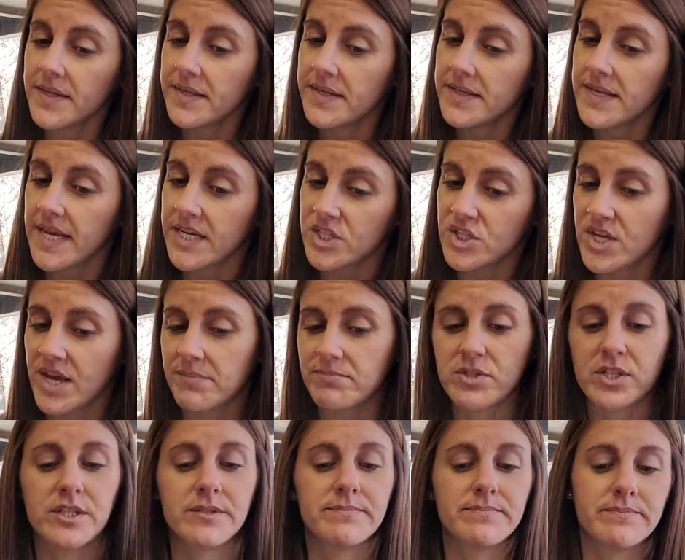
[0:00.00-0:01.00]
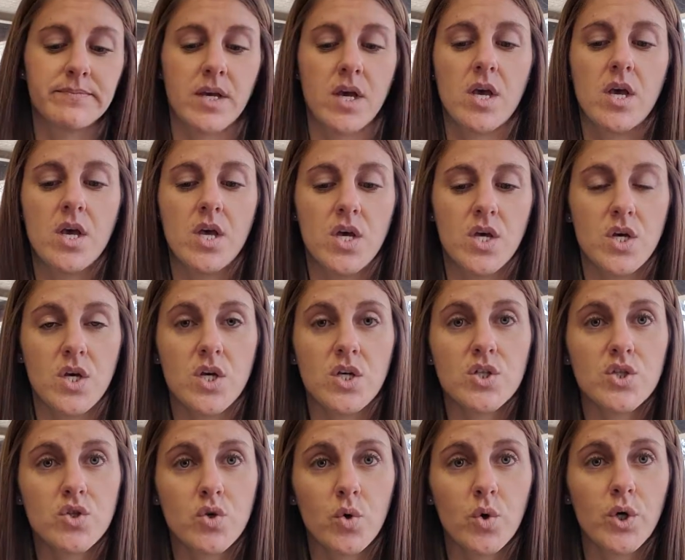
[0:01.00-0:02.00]
Next chapter.
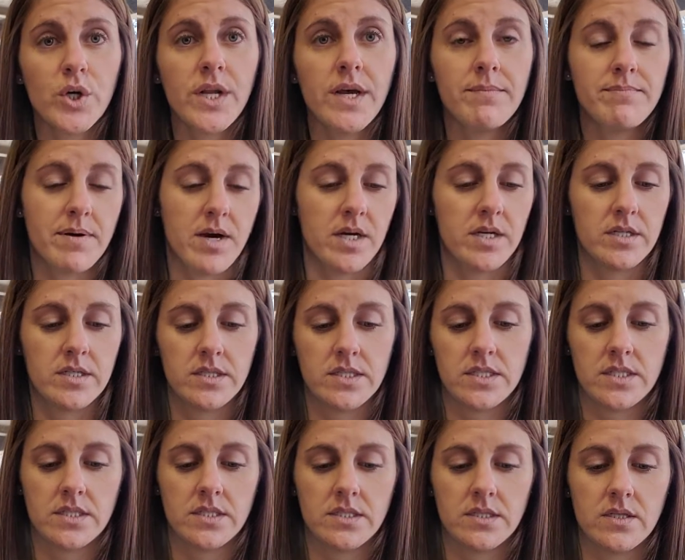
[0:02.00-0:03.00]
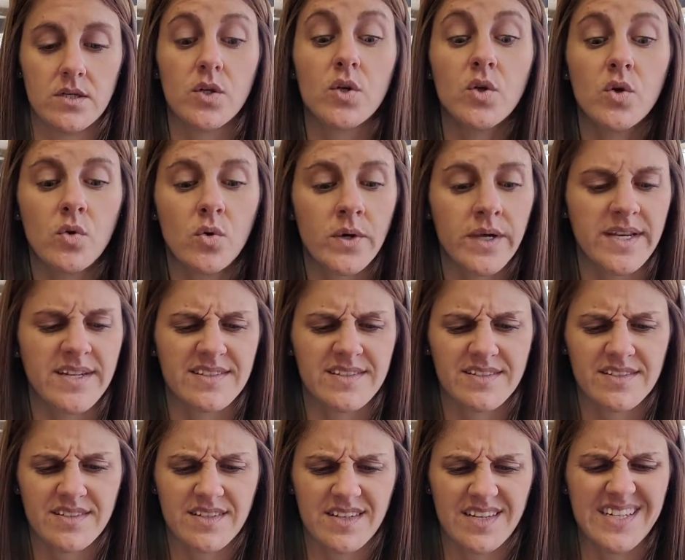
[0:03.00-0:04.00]
Torn apart. Noise.
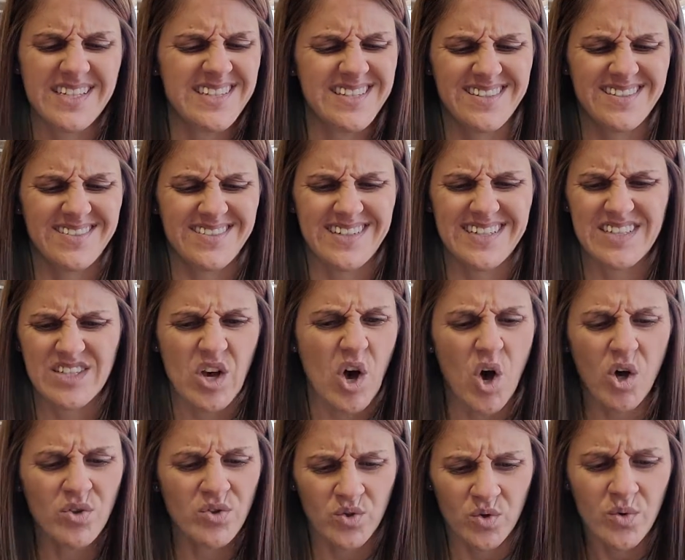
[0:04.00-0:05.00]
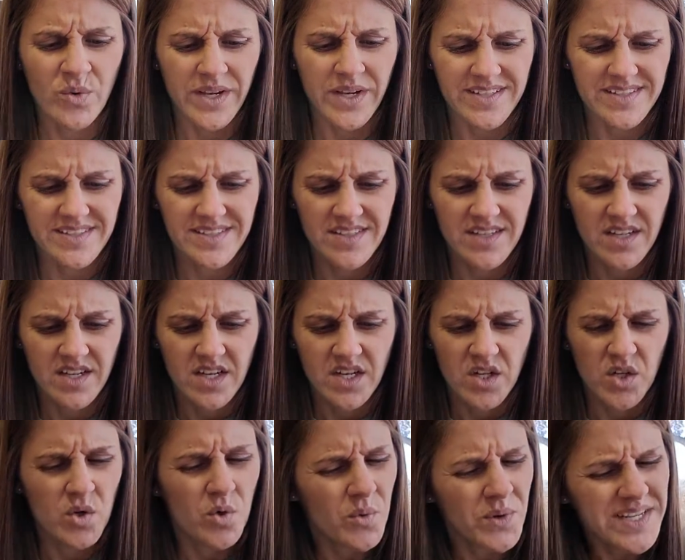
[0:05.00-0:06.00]
It's all noise.
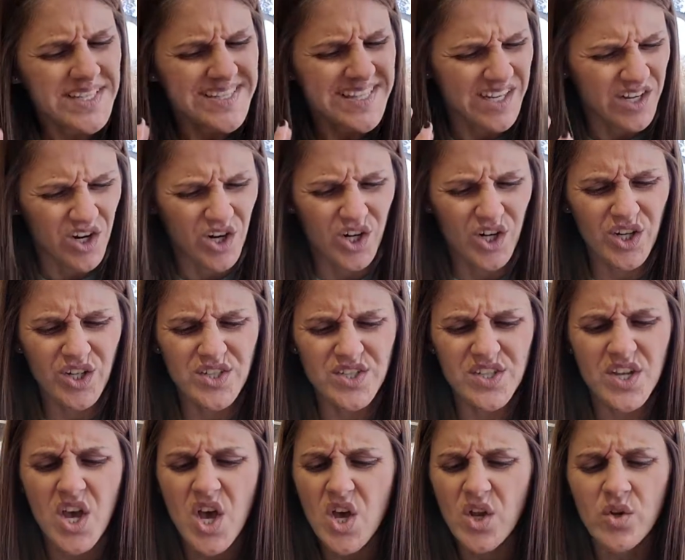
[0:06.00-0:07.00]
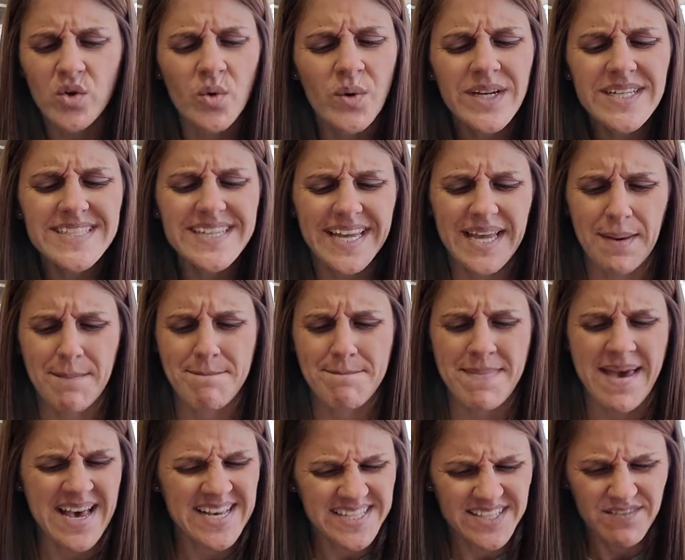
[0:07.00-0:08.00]
Noise that hurts. Noise like a
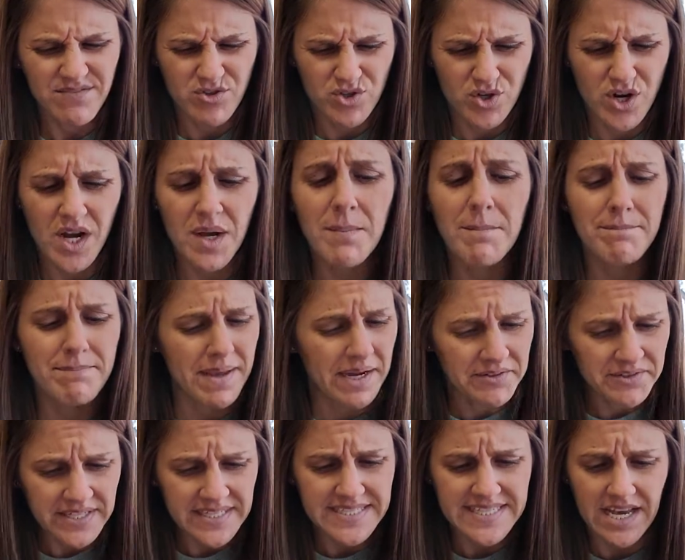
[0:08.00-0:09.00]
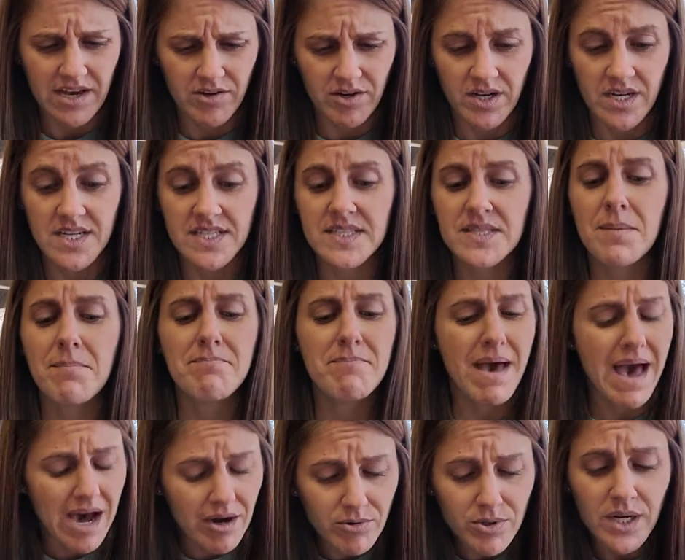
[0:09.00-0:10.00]
massive truck bearing down on us. The
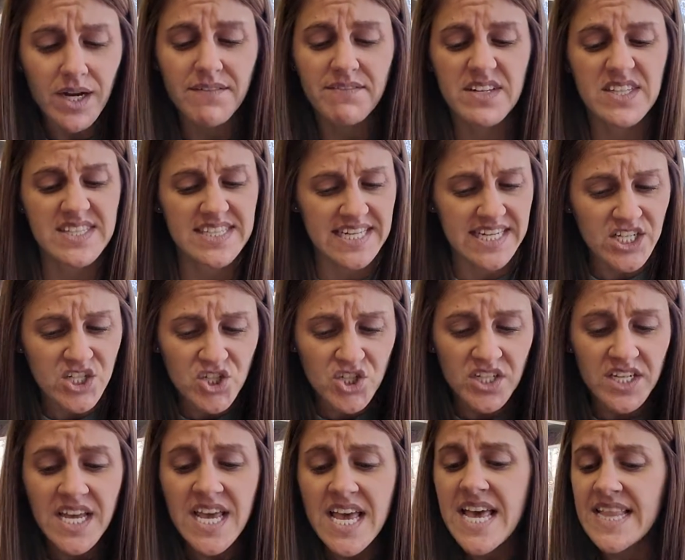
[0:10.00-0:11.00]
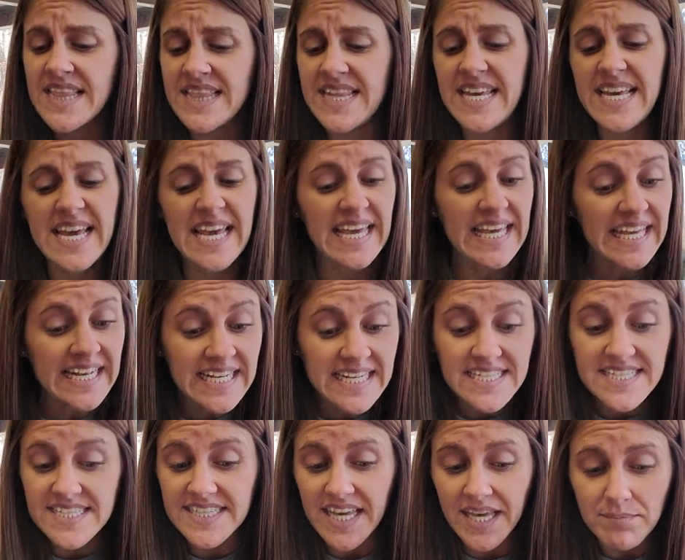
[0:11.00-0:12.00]
power of its engine. The
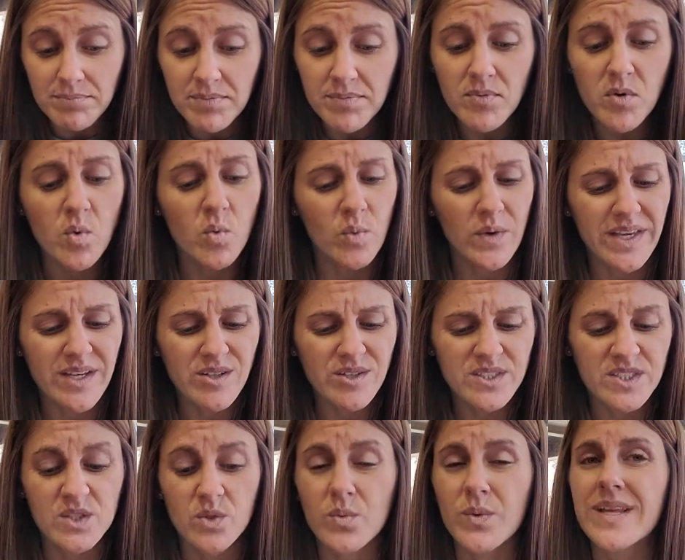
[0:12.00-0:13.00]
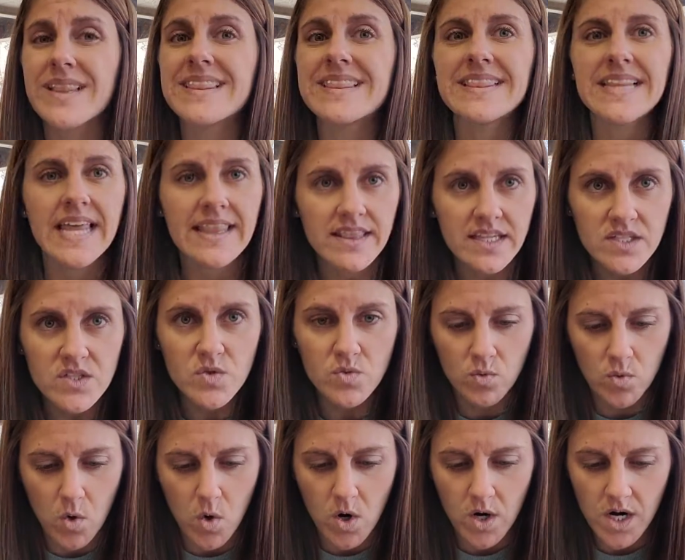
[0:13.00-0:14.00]
inescapable wheels. The relentless
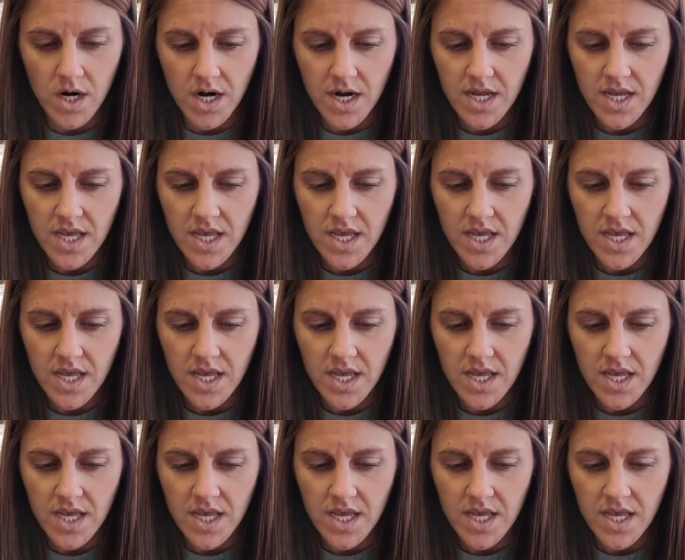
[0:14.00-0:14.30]
roar.